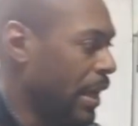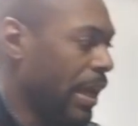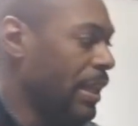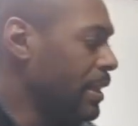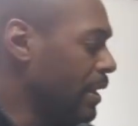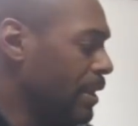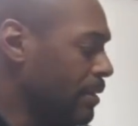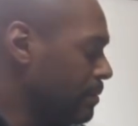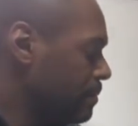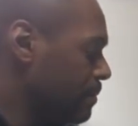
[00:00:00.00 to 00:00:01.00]
anything,
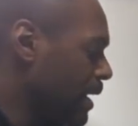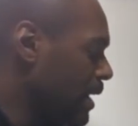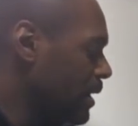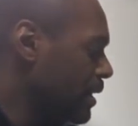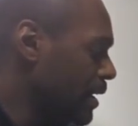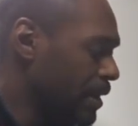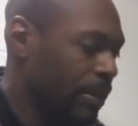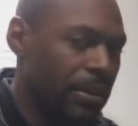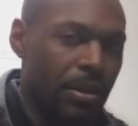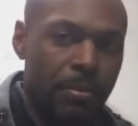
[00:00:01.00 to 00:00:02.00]
anything,
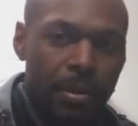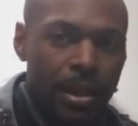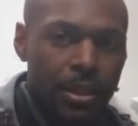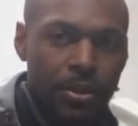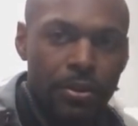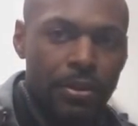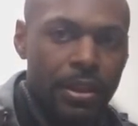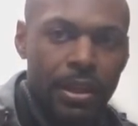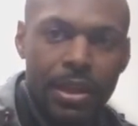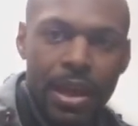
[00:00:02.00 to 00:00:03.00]
you know,
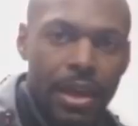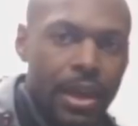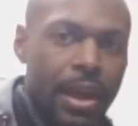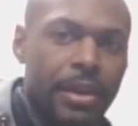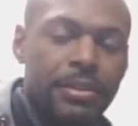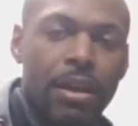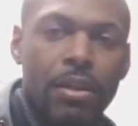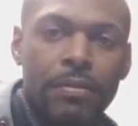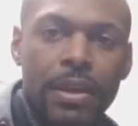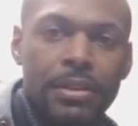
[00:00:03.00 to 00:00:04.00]
polyurethane kayaks,
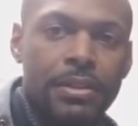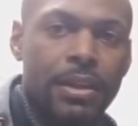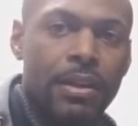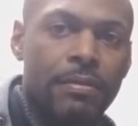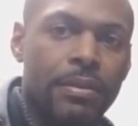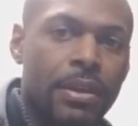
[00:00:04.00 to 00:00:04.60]
all of that stuff.